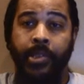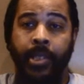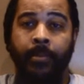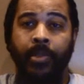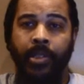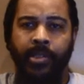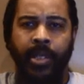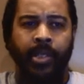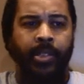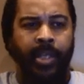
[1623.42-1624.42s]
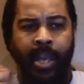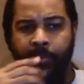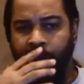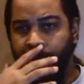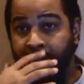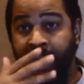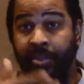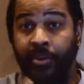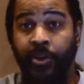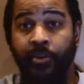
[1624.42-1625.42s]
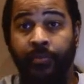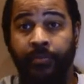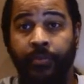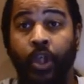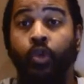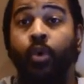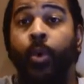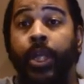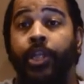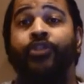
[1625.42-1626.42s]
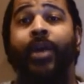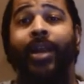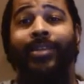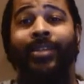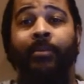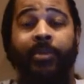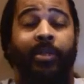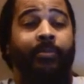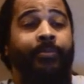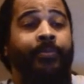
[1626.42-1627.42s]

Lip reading: was tempted, Satan came to him and had the nerve to quote it to try to tempt him.